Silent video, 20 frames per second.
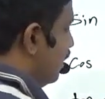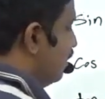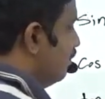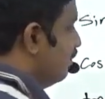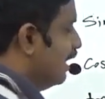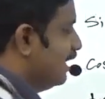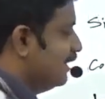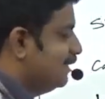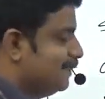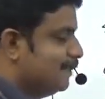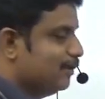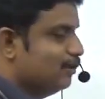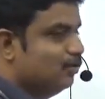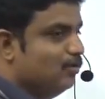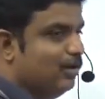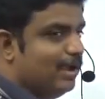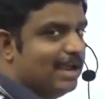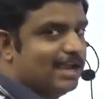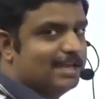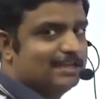by 0
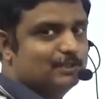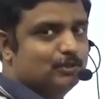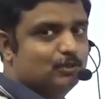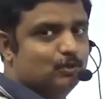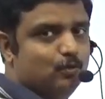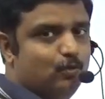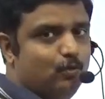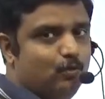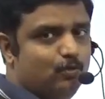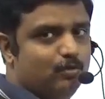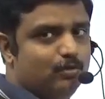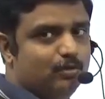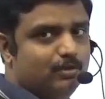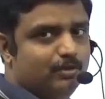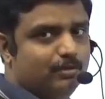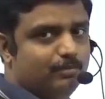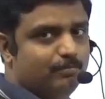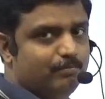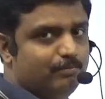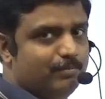has no
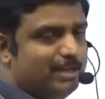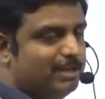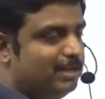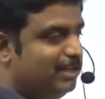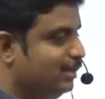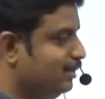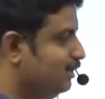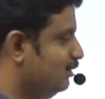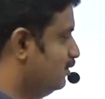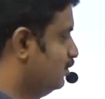meaning.